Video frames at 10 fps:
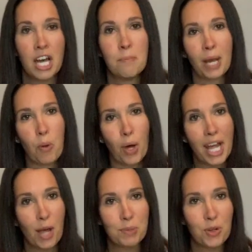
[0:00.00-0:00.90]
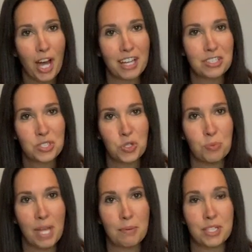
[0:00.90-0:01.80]
but I want to help you guys to
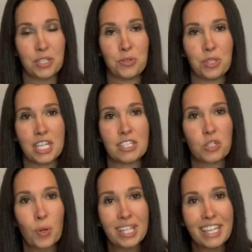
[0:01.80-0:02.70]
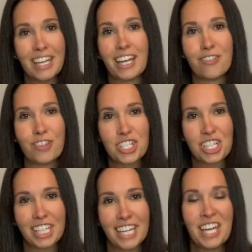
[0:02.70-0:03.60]
be able to do this quickly and
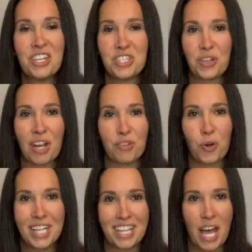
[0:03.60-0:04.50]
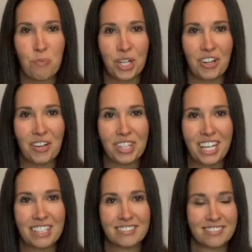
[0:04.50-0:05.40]
efficiently so you can have a great time when you're out there.